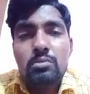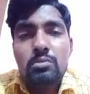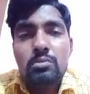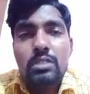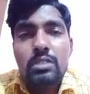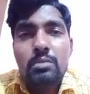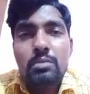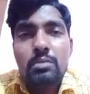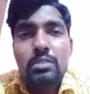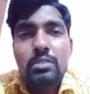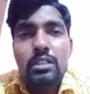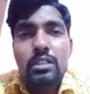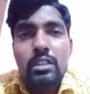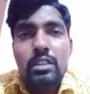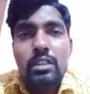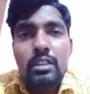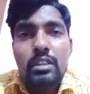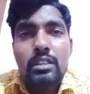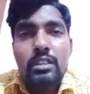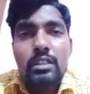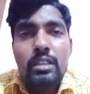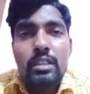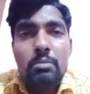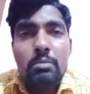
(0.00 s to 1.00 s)
Maybe
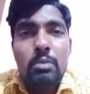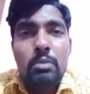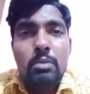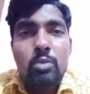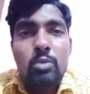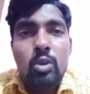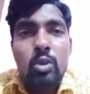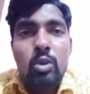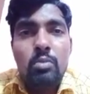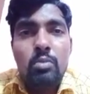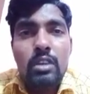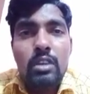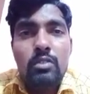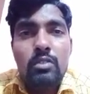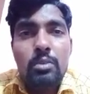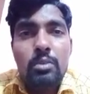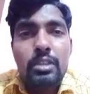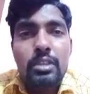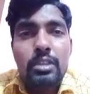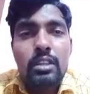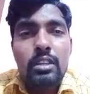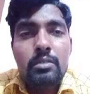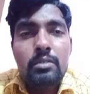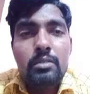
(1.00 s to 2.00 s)
any thermal power plant will be
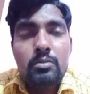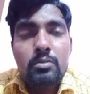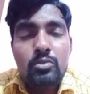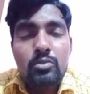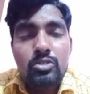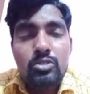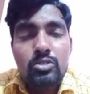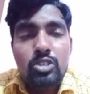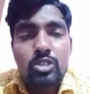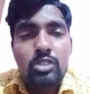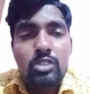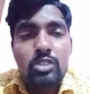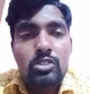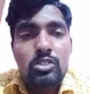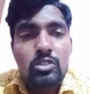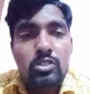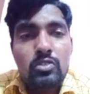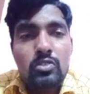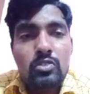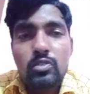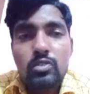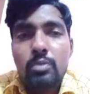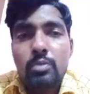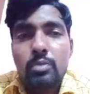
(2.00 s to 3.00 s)
the short
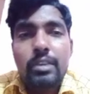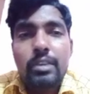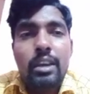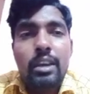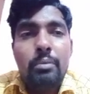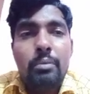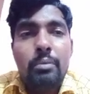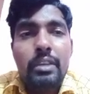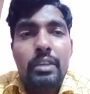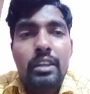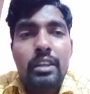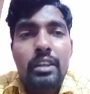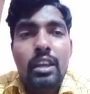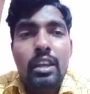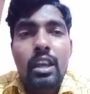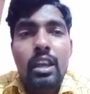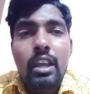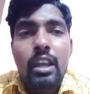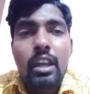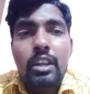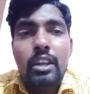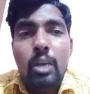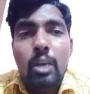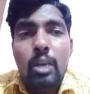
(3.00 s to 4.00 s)
circuits will be happen.
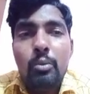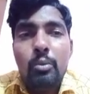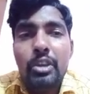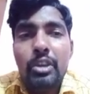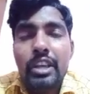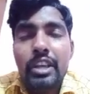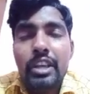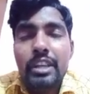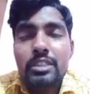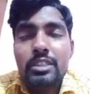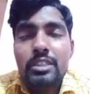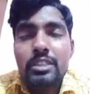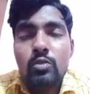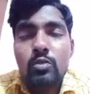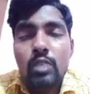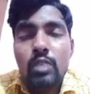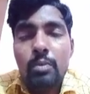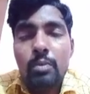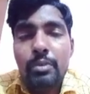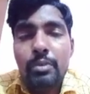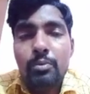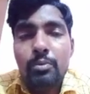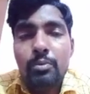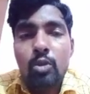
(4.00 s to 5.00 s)
Communication
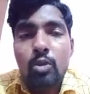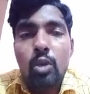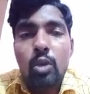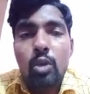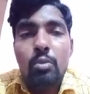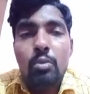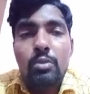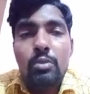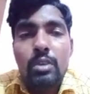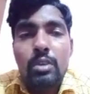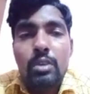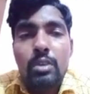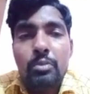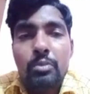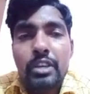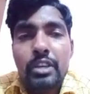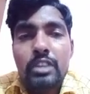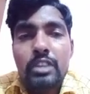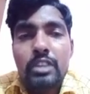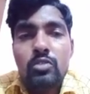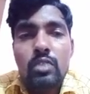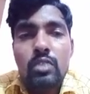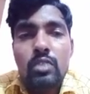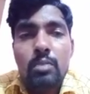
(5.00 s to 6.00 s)
will be problem.
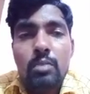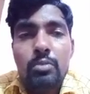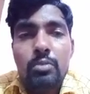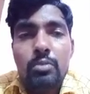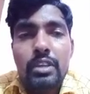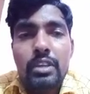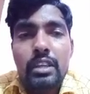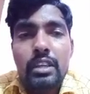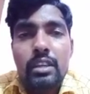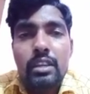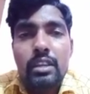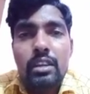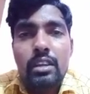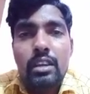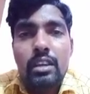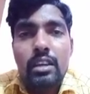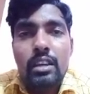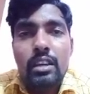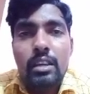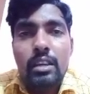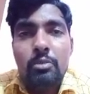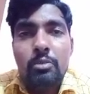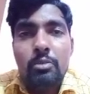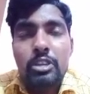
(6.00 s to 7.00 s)
Communication will be
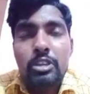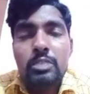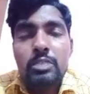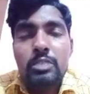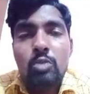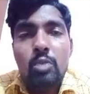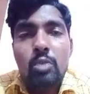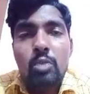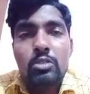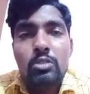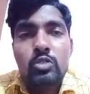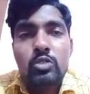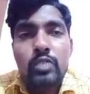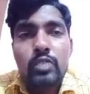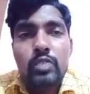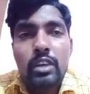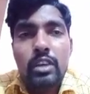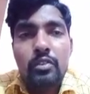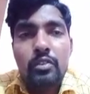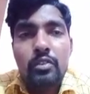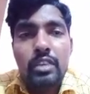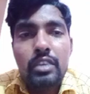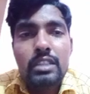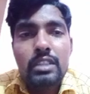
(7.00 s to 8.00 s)
communication problems we are
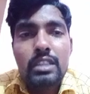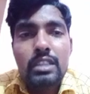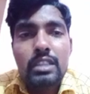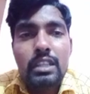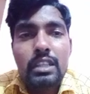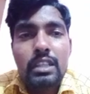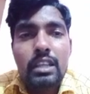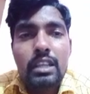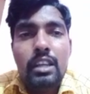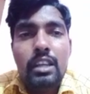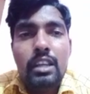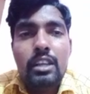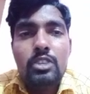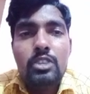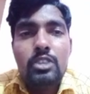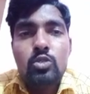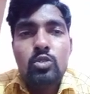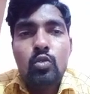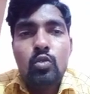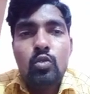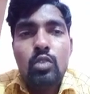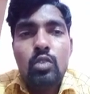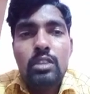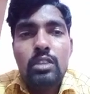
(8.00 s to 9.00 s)
facing.
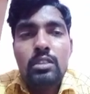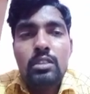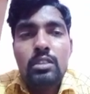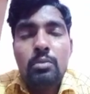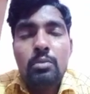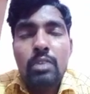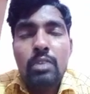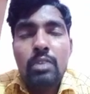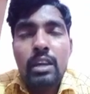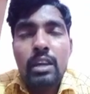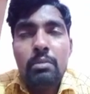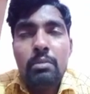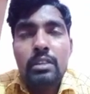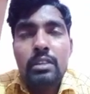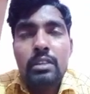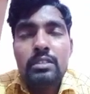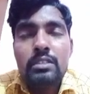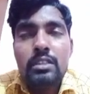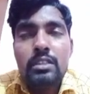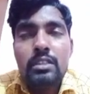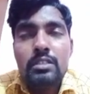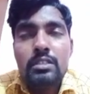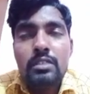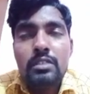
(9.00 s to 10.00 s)
So water pipelines
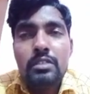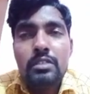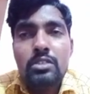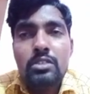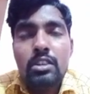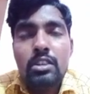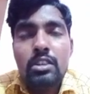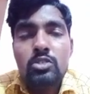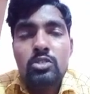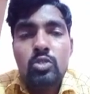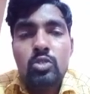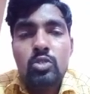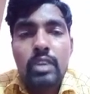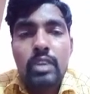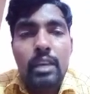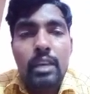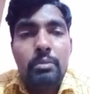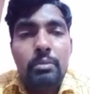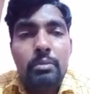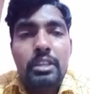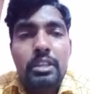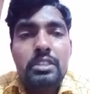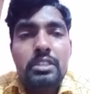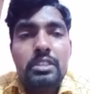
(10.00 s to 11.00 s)
are series also
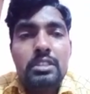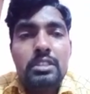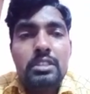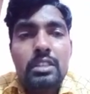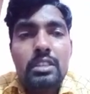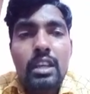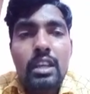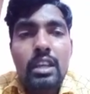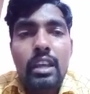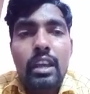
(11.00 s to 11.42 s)
damaged.